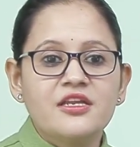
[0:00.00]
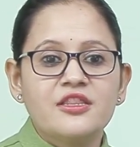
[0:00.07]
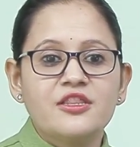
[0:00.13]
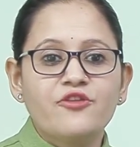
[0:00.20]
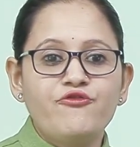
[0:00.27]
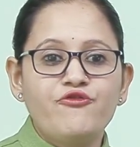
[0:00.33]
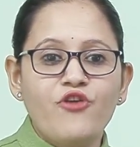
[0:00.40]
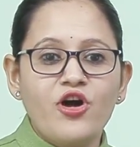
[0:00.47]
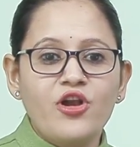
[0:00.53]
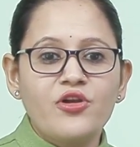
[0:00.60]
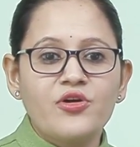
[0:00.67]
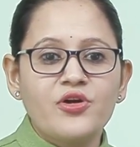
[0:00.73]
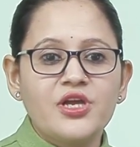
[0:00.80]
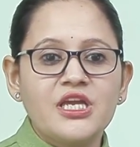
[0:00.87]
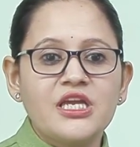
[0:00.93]
the
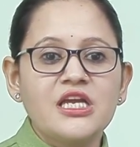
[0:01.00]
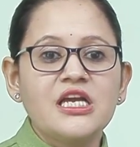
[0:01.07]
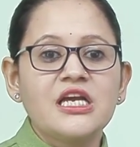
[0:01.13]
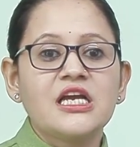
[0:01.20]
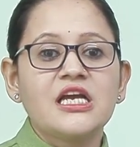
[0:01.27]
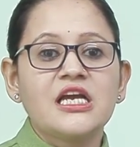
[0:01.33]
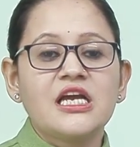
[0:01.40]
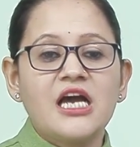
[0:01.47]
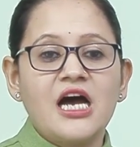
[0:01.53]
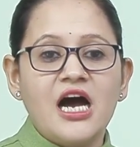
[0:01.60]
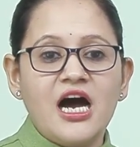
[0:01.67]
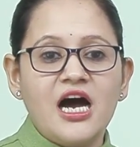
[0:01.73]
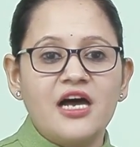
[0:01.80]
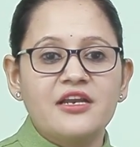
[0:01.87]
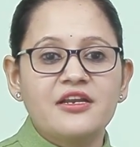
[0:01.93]
following
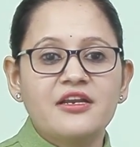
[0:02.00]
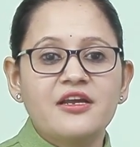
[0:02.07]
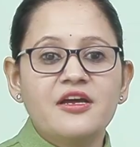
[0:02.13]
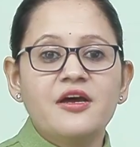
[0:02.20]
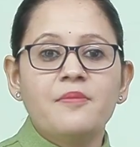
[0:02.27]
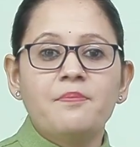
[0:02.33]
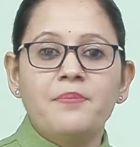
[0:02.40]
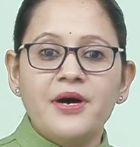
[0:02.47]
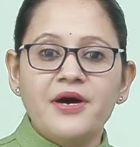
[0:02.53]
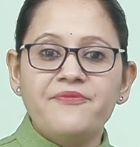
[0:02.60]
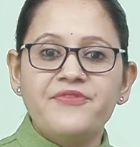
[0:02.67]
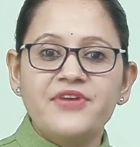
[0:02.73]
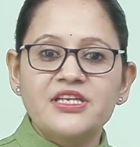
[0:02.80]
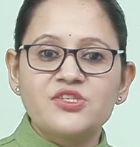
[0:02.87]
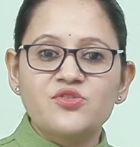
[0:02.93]
are
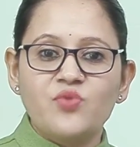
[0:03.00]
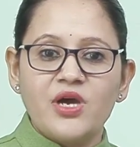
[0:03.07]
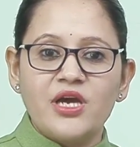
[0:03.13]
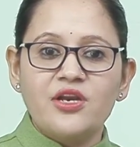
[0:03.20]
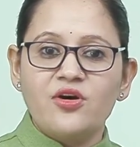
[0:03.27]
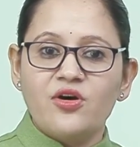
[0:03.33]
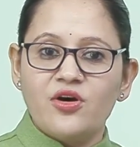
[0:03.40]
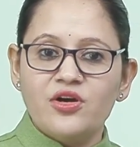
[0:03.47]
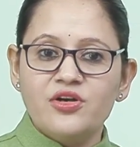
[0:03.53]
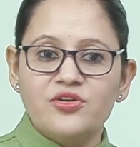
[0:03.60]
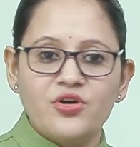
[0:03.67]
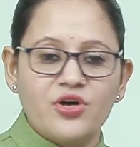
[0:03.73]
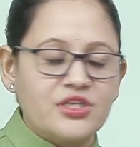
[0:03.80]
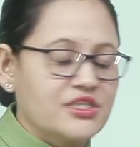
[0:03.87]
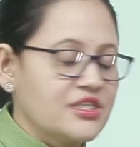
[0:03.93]
perfect square or
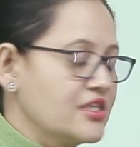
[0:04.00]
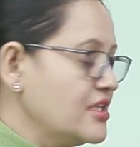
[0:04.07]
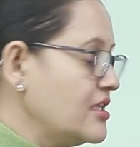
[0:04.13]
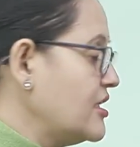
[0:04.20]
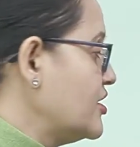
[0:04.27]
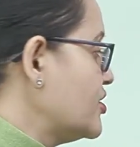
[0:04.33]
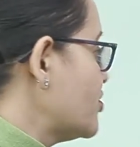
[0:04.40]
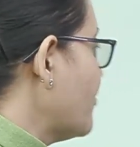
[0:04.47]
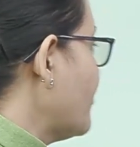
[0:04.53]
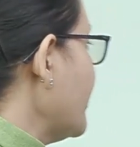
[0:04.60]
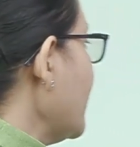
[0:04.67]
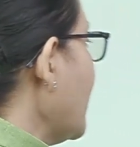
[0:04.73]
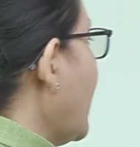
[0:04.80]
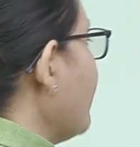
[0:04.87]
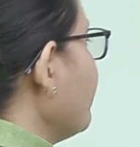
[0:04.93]
not. So
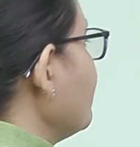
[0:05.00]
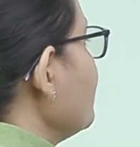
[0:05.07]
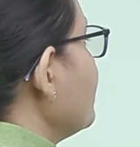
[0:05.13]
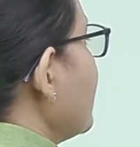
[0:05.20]
we have to